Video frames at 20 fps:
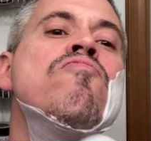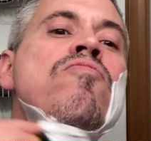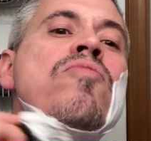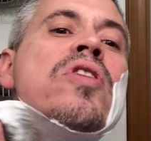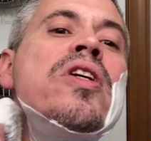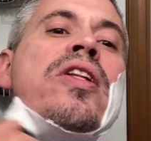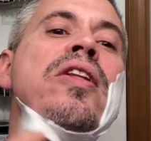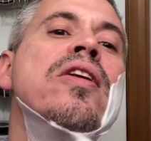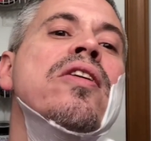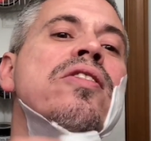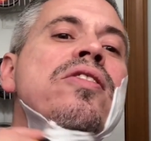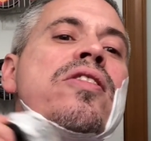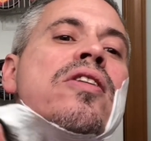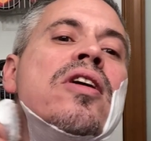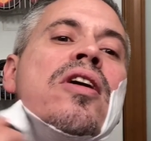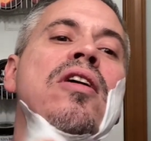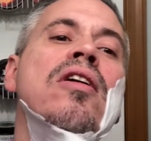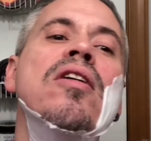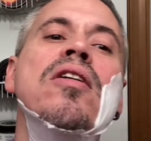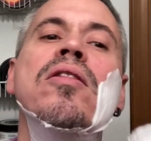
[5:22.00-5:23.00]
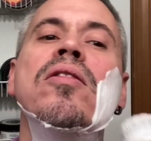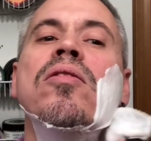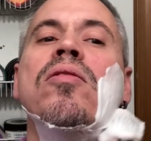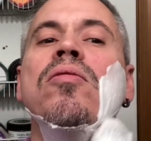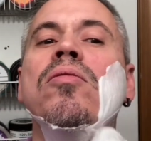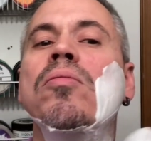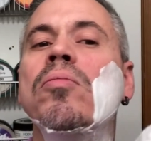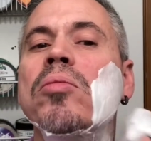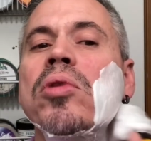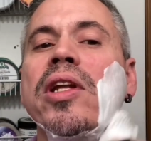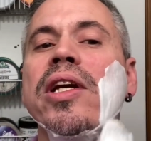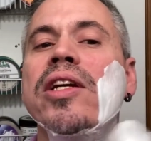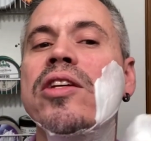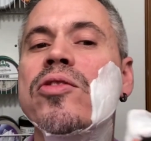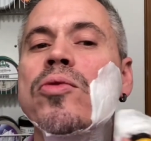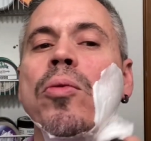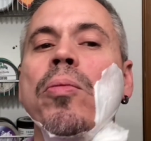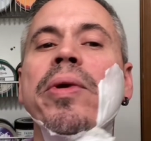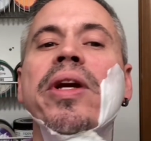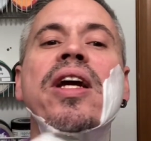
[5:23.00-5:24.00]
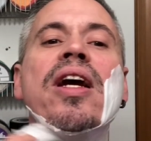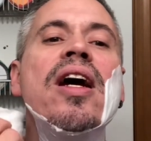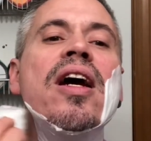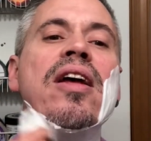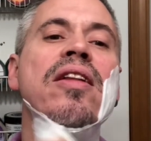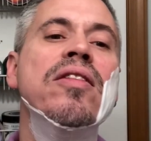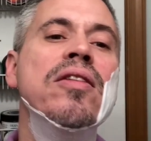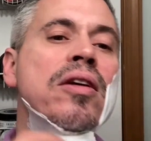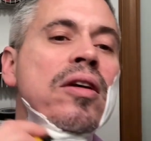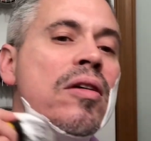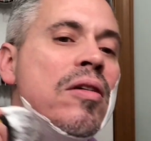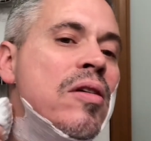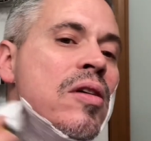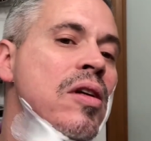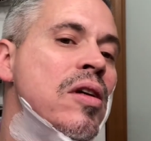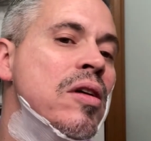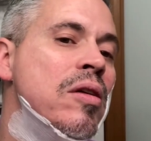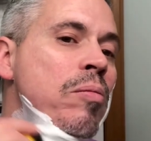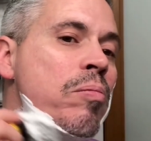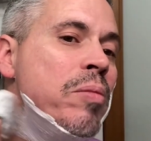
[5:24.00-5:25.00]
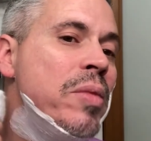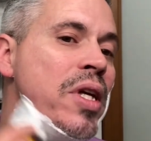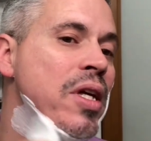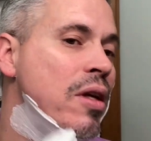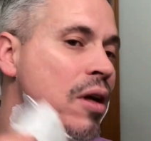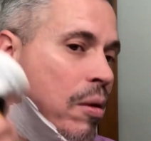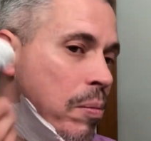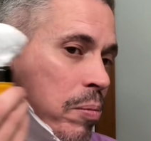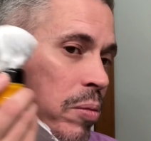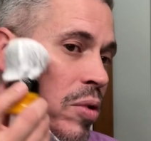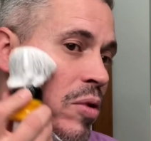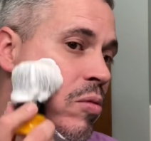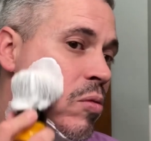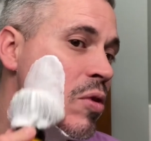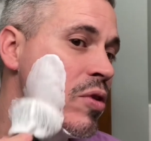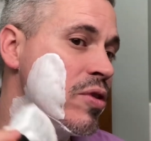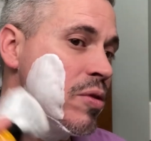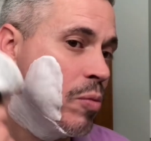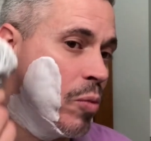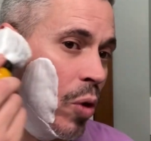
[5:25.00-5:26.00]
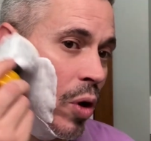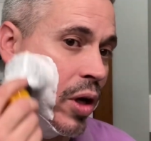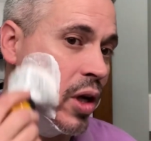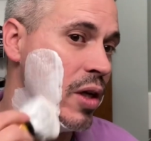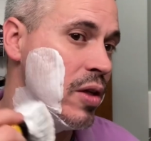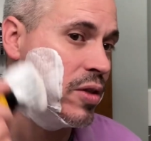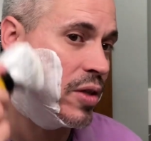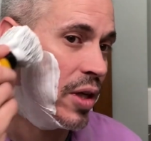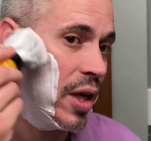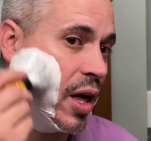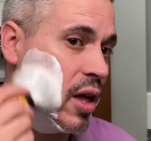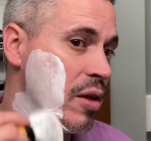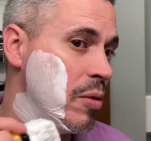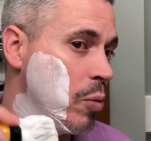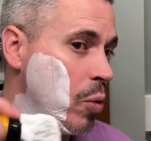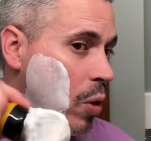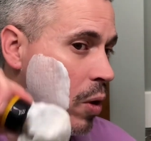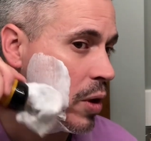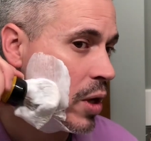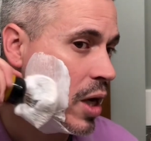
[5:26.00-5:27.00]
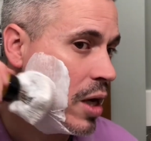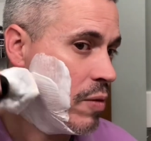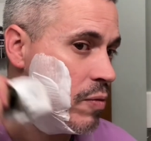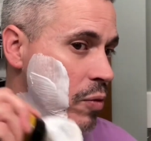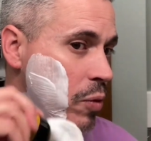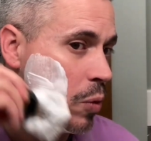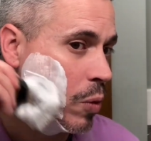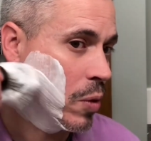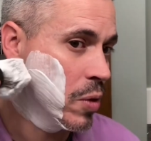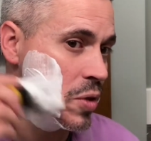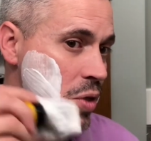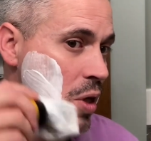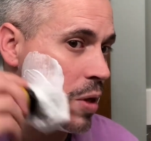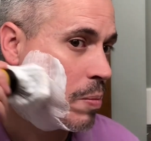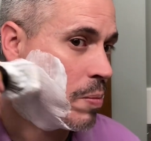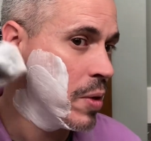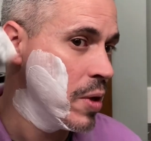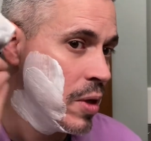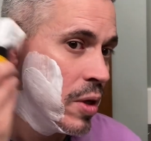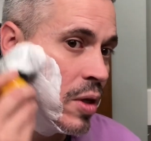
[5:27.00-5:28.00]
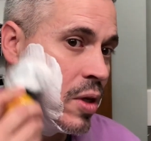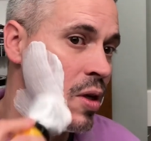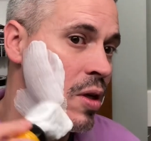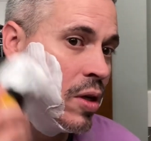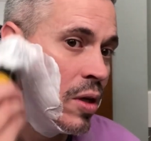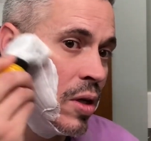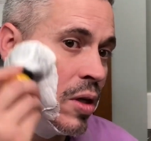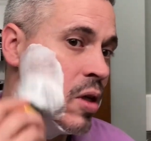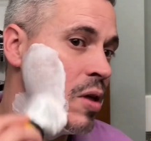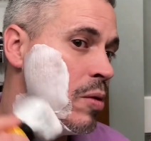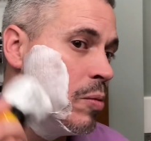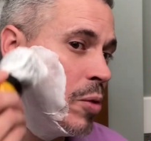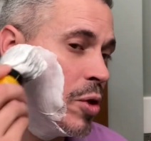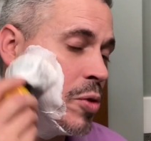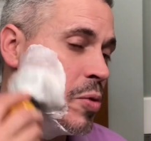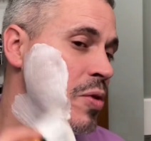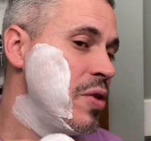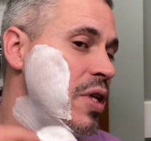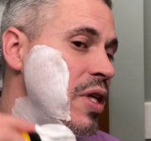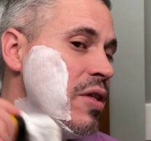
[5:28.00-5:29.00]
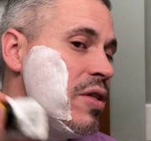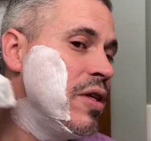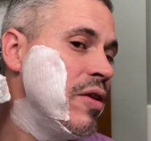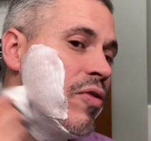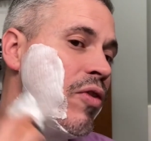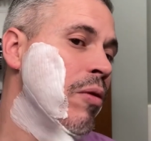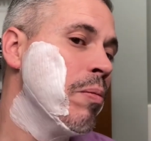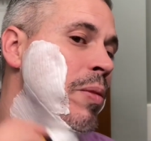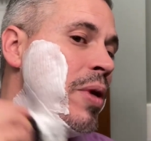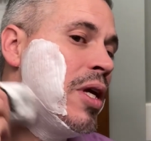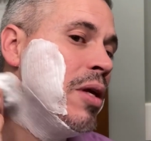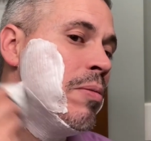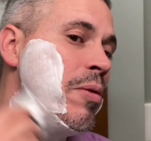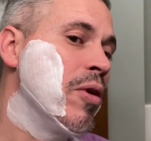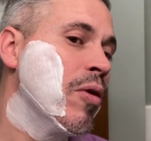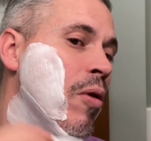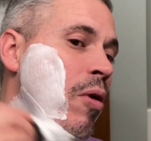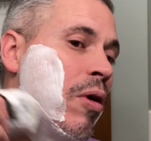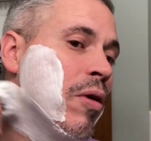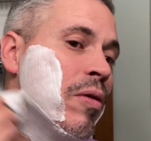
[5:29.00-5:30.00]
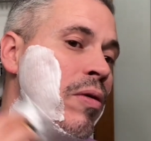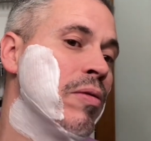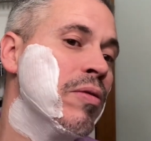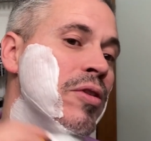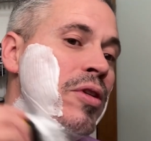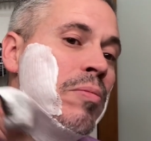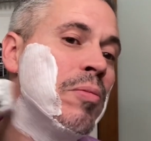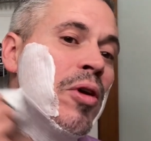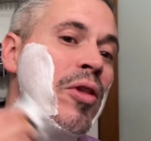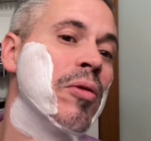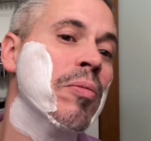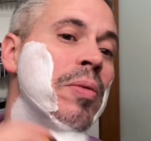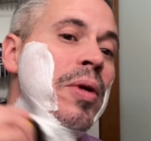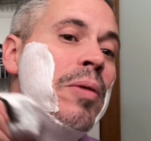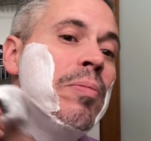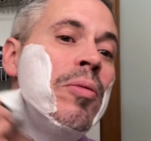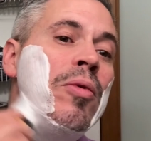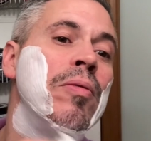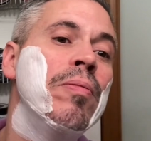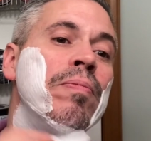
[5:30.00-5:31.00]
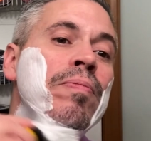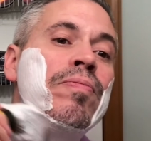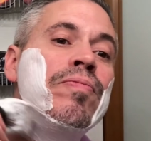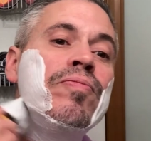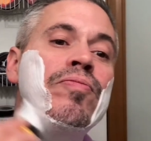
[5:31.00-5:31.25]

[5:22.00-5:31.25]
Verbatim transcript: in this uh, place where we had the meetup wasn't working, so you had to walk eight floors up, which was easy for me, but hard on some other people.